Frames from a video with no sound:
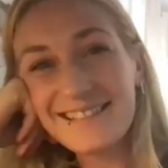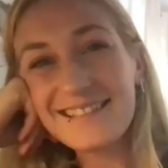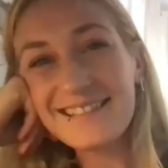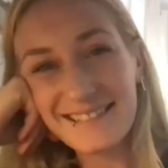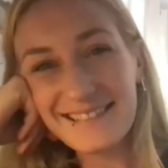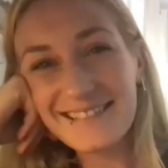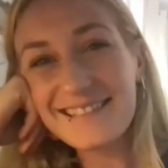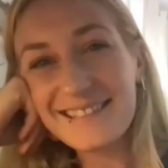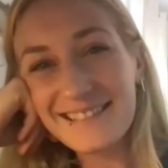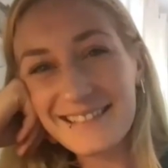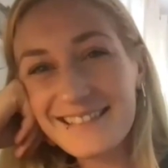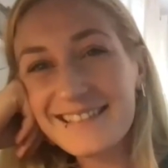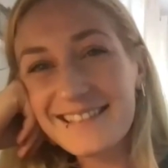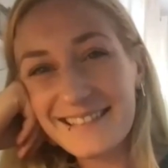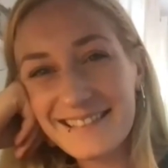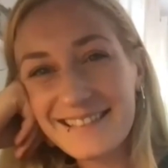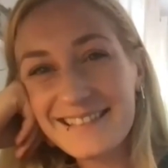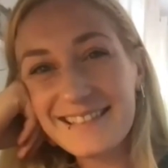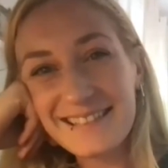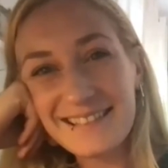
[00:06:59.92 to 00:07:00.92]

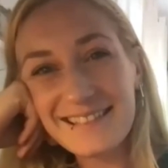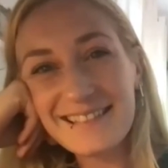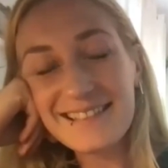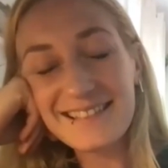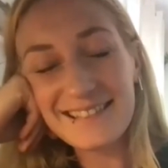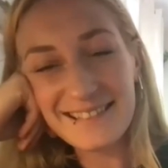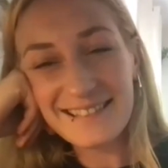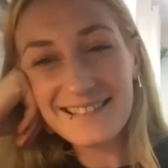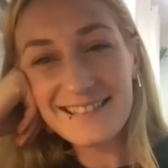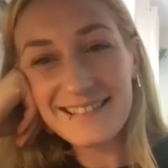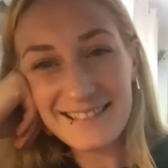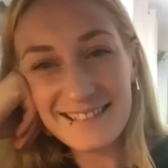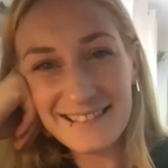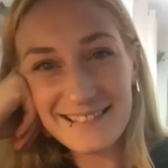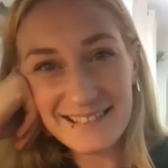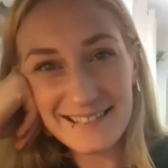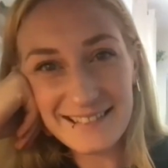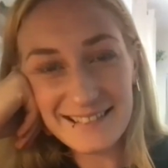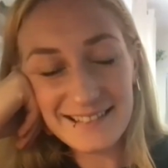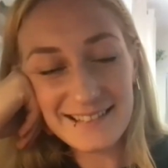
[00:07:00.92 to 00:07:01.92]
Your master's
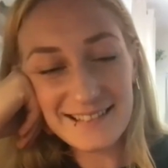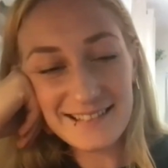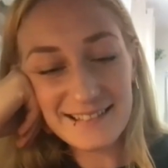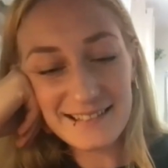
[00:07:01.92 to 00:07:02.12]
degree is in